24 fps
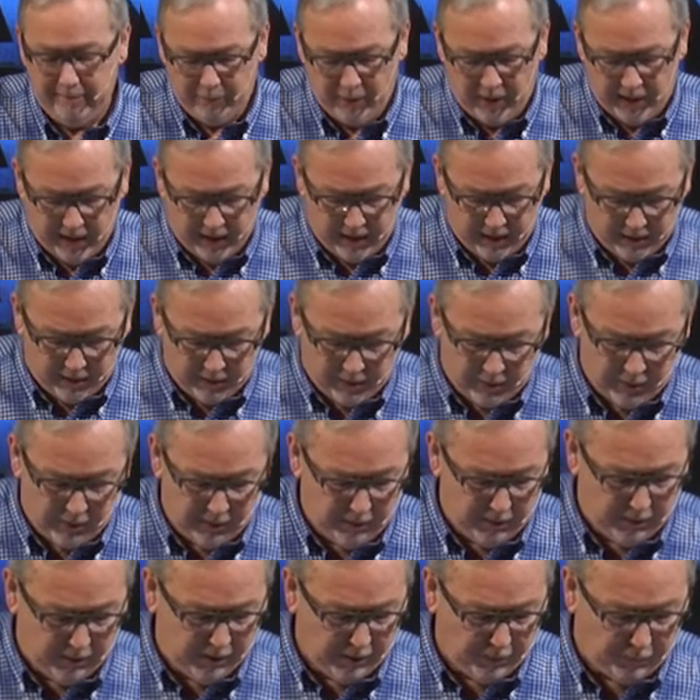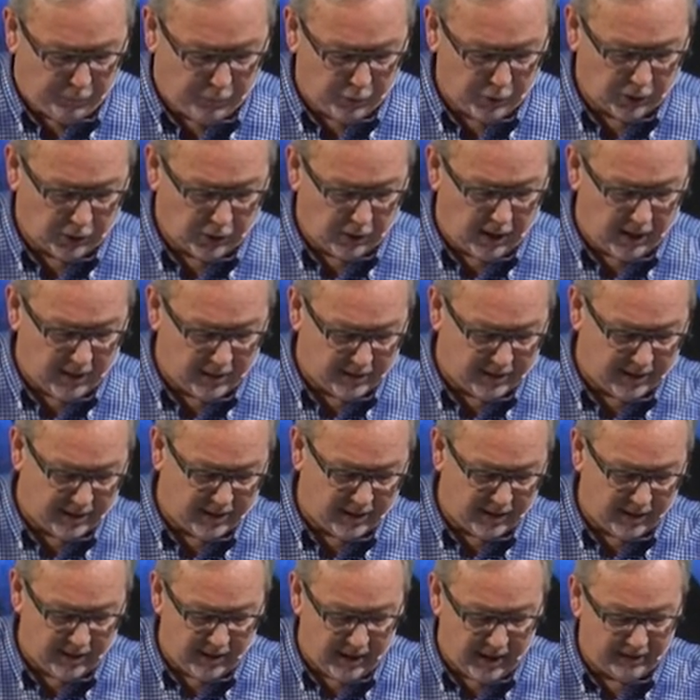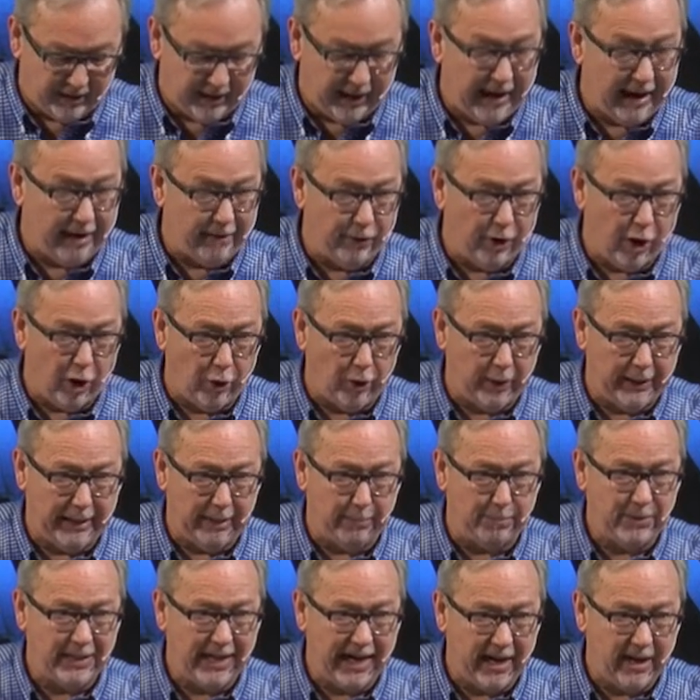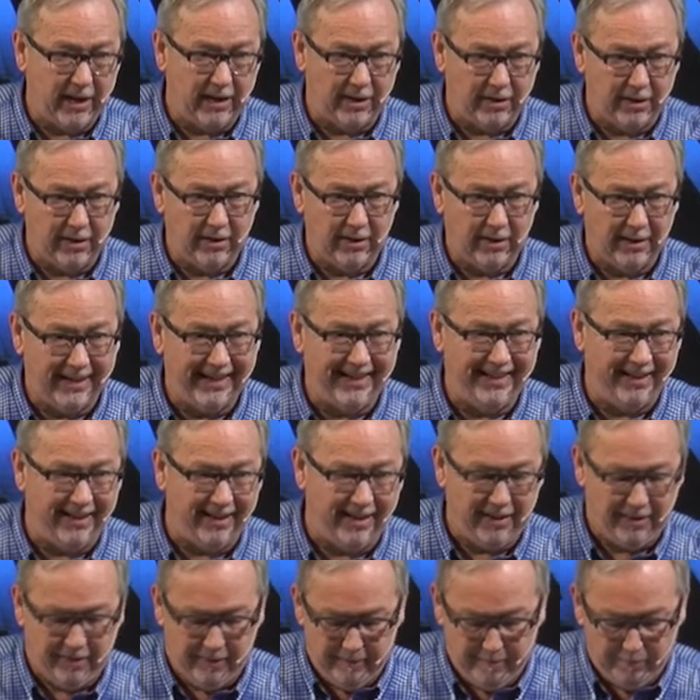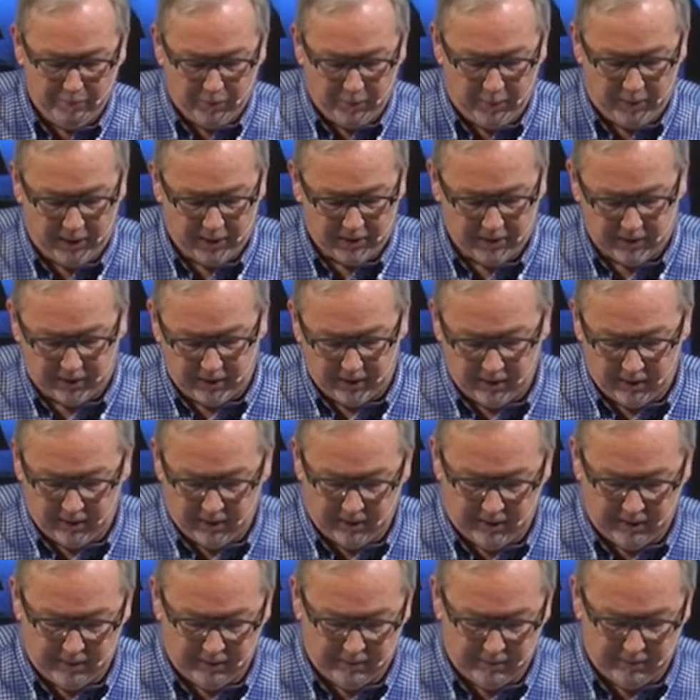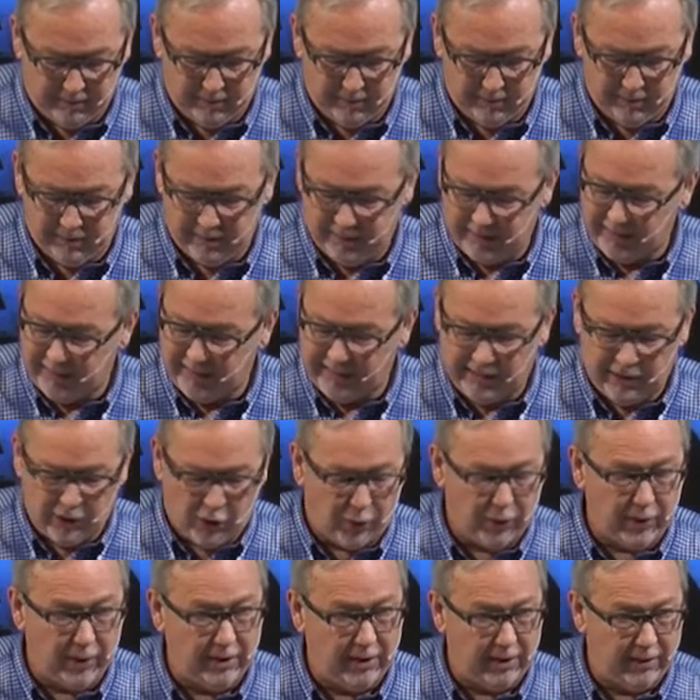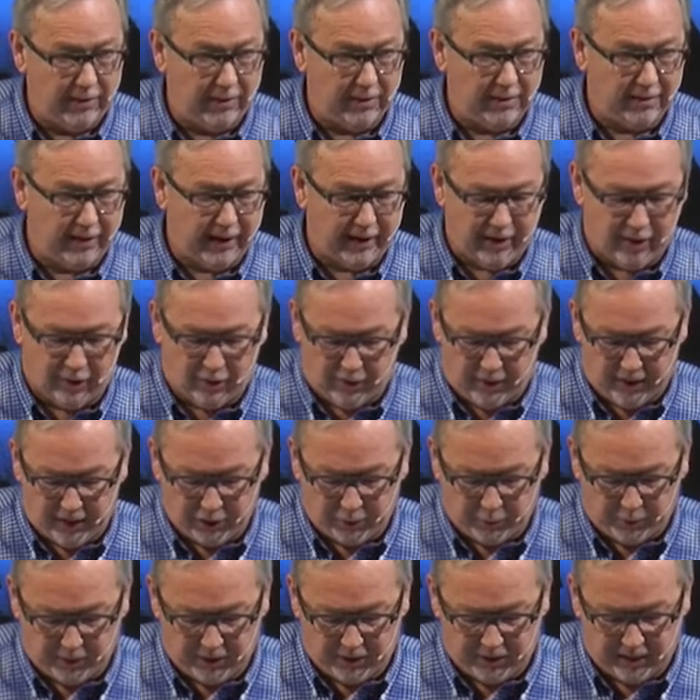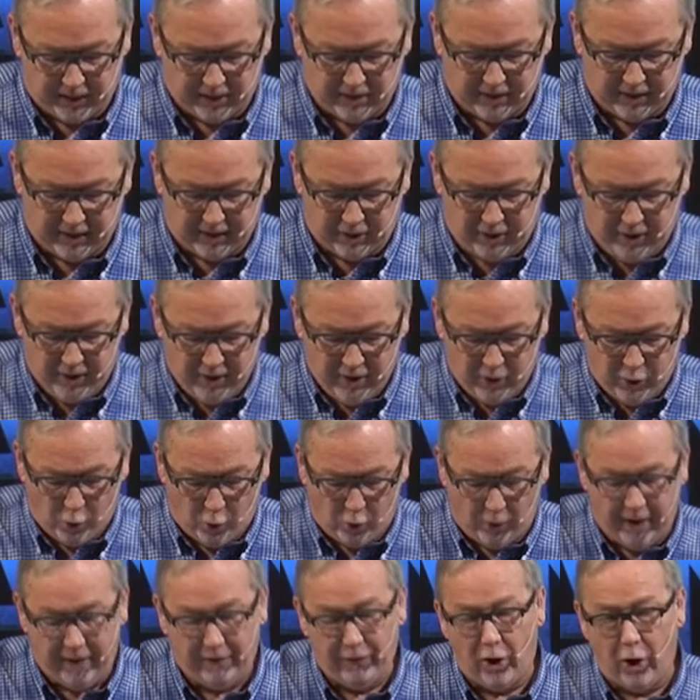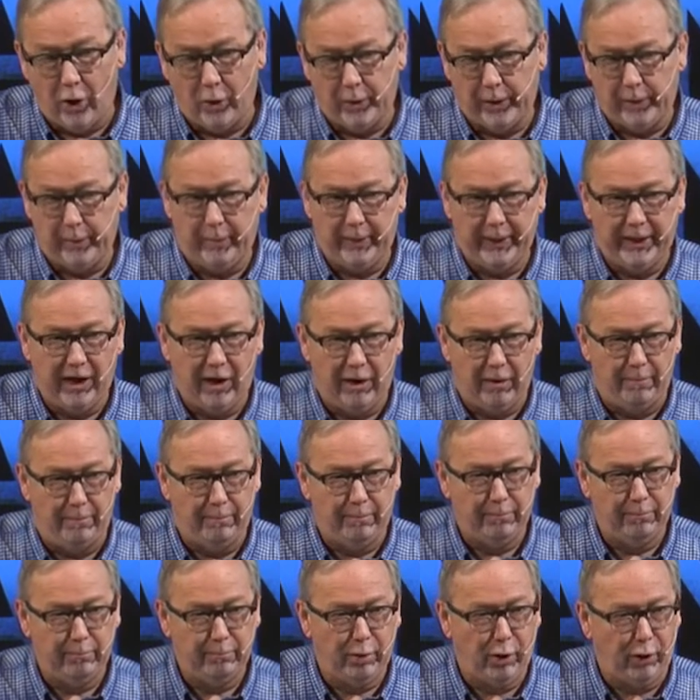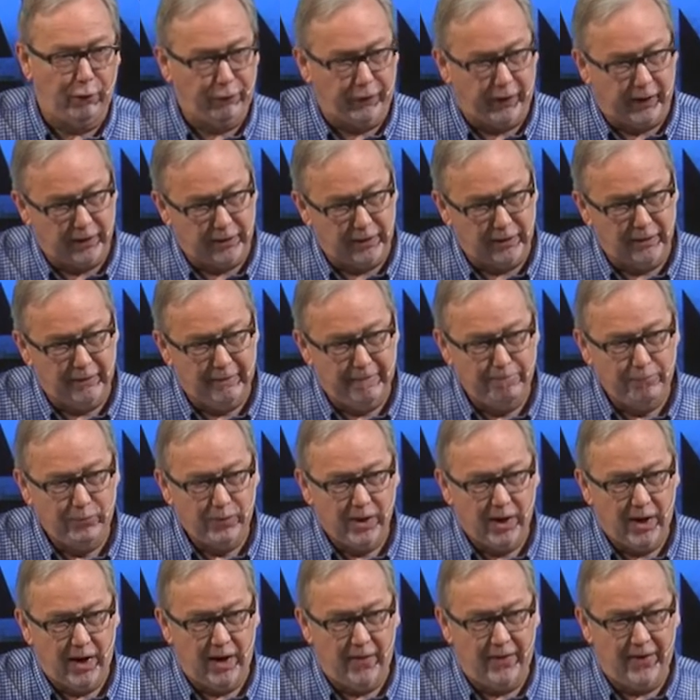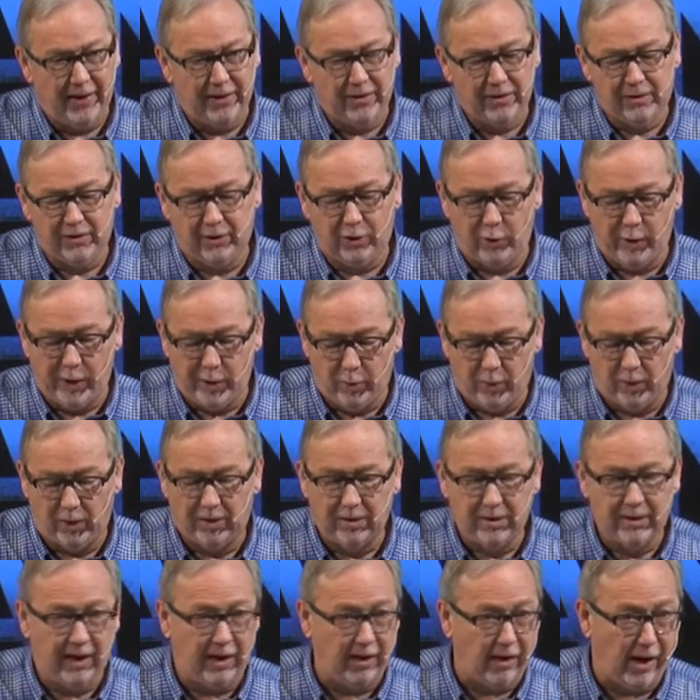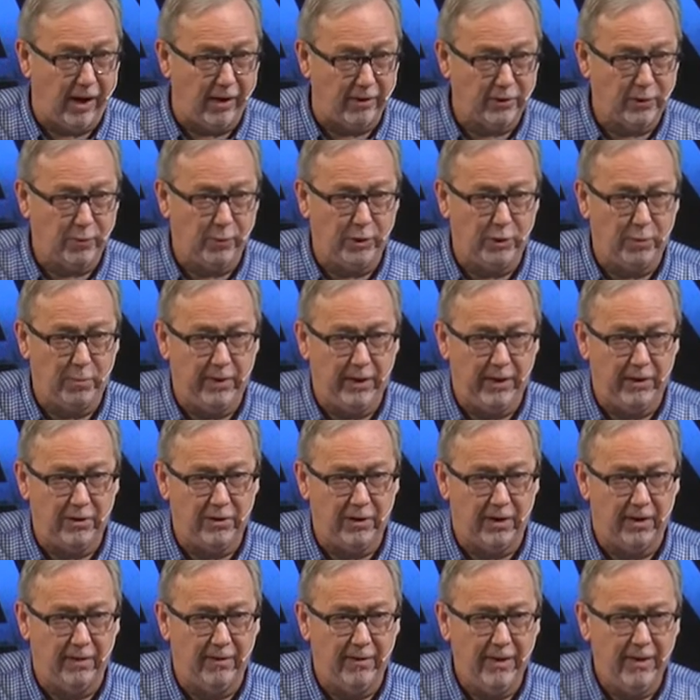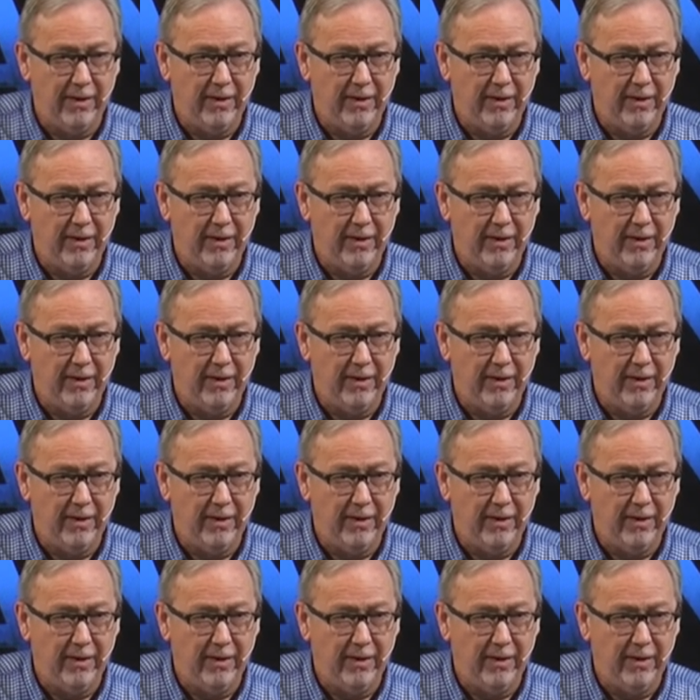Uh, the first clause says, Not that I've already obtained it but it's uh, um, denoted in the second clause, which says, uh, or have already become perfect. Uh, that's the Greek word telos, which means uh,